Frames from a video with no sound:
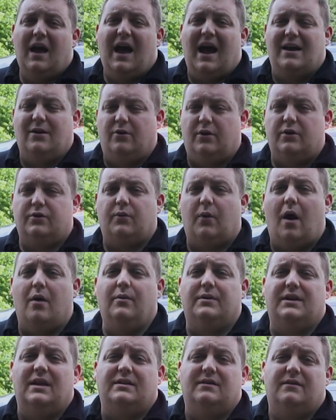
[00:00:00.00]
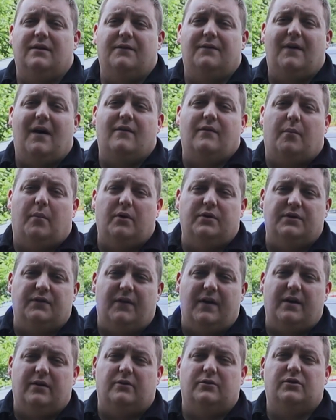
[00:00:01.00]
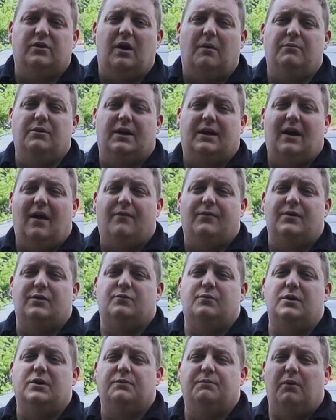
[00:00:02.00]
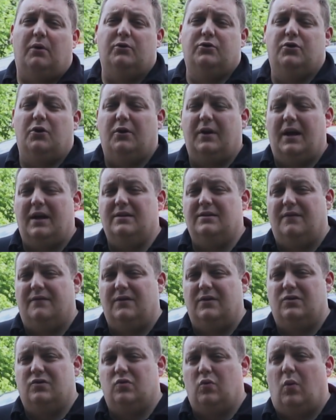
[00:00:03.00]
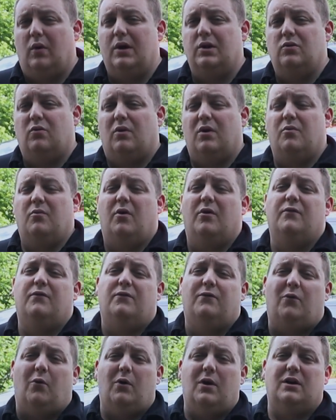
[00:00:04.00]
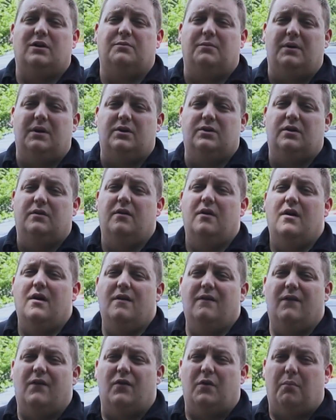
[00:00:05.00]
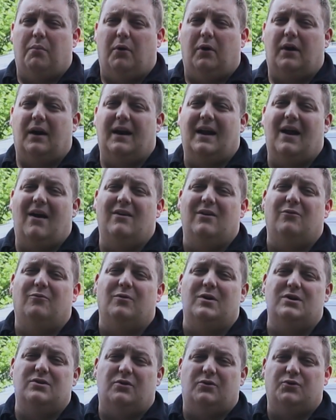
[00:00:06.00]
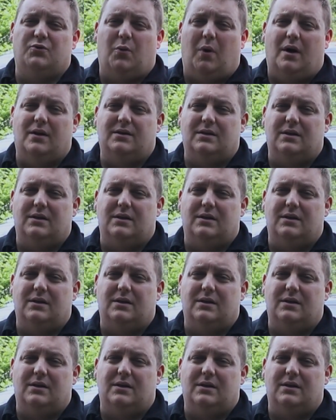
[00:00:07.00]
How you doing? It's Ryan with 10-75 Emergency Vehicles. Come check out this week's build showcase of this 2021 Ford Expedition for the Bergen County Regional SWAT